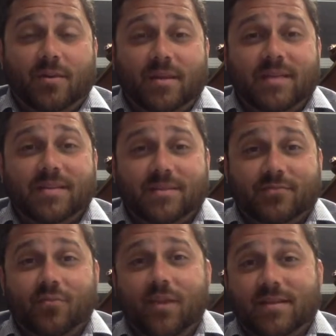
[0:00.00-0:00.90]

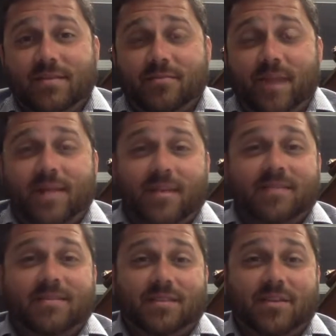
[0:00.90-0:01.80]
East race and back in the
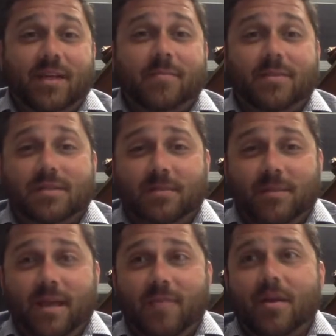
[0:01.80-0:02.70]
SEC
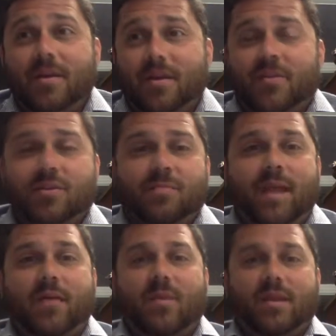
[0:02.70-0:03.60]
championship game. Not that Jim
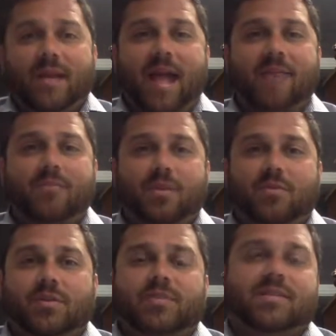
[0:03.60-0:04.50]
McElwain didn't have him there,
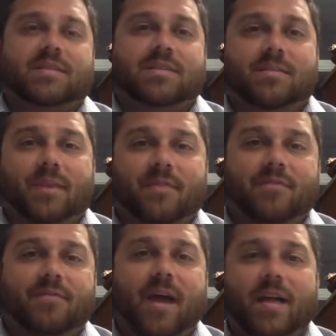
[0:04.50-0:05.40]
it just didn't seem like a
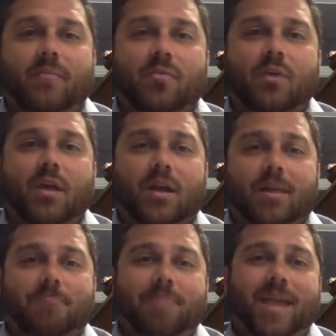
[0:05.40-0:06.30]
viable
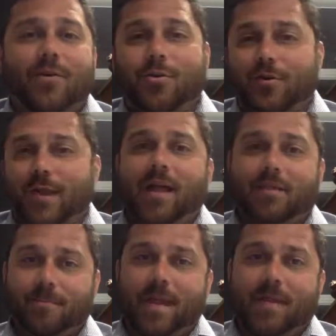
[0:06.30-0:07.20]
competitor to
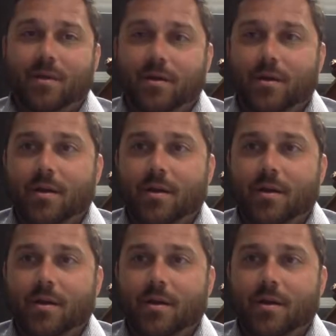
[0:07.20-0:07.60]
Alabama.